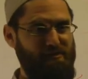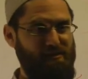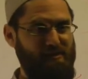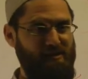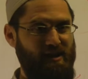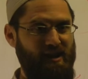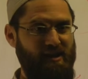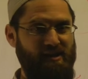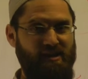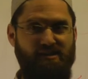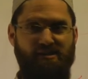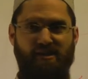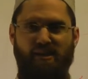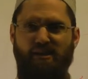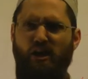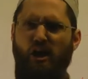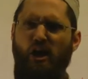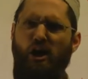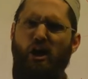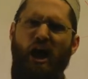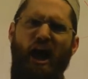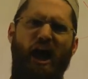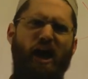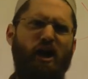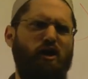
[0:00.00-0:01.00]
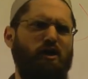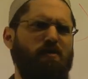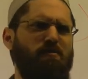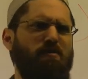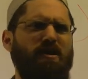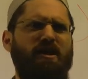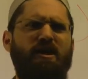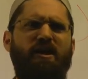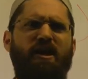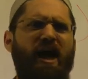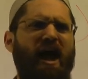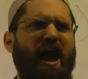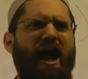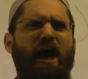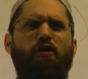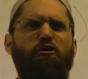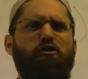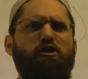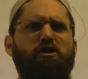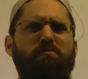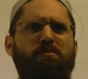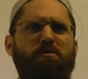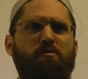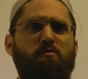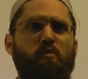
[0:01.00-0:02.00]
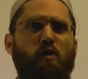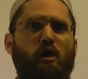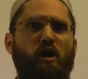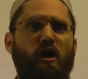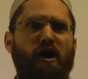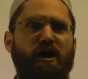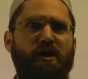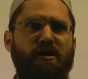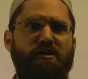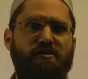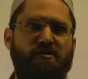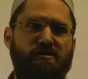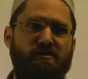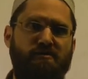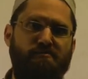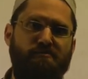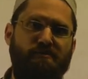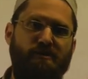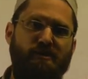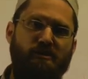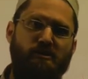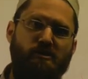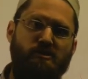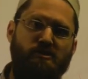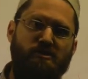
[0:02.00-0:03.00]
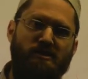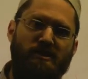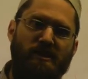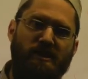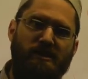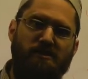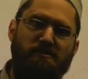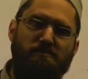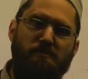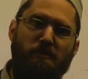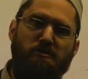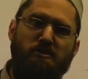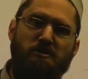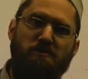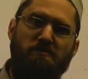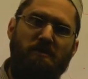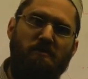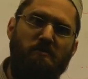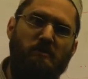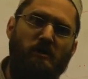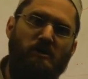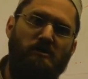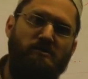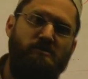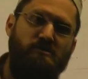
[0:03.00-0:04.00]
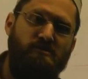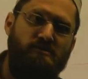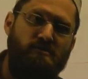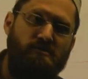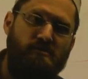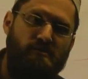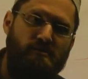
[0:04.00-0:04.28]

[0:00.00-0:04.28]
Okay. They said, hang on a minute. How could it be wide? Because it's supposed to be what?